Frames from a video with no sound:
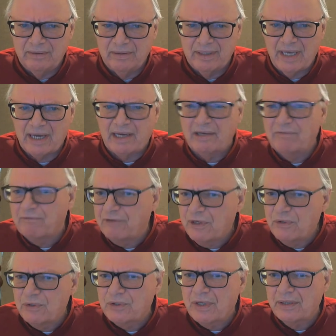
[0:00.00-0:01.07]
get
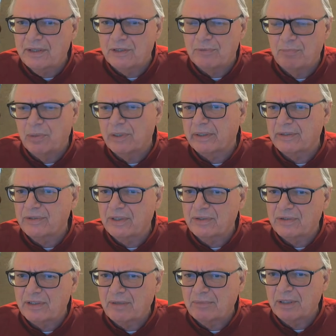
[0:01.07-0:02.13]
confused in this book is in
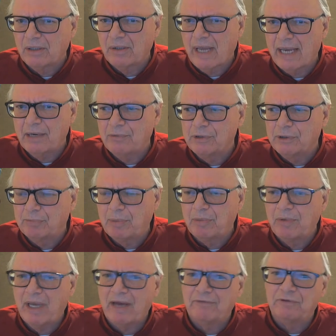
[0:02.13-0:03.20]
some of the language, but
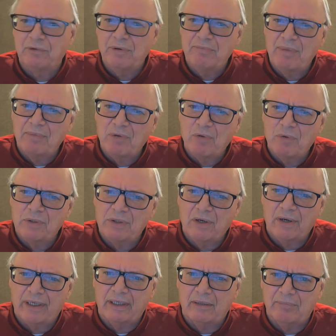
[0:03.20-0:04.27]
we have to remember we're
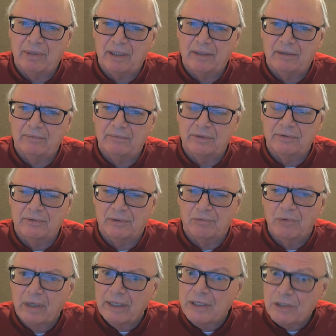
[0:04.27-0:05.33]
talking about a, a
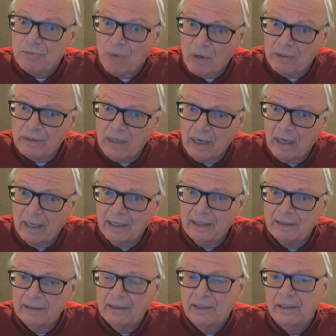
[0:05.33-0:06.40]
really smart guy
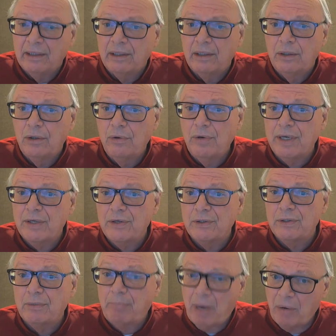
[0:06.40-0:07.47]
who
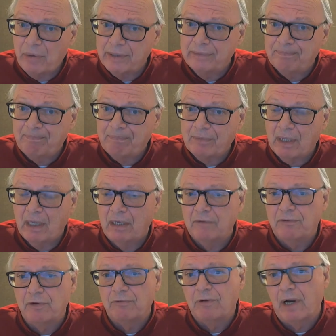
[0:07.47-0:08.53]
is a poet. And
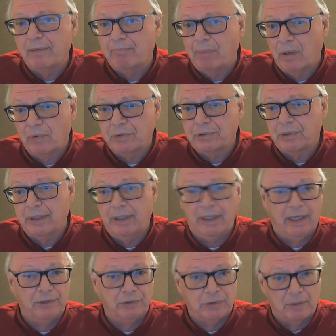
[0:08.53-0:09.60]
if you've read poetry and
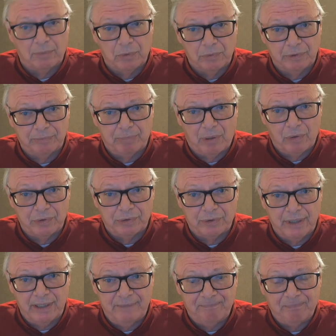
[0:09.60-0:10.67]
had trouble with
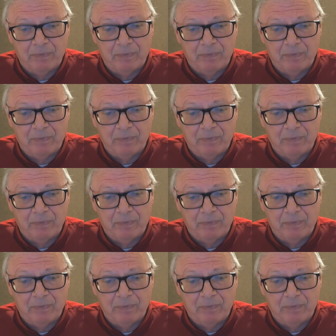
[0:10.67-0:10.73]
poetry,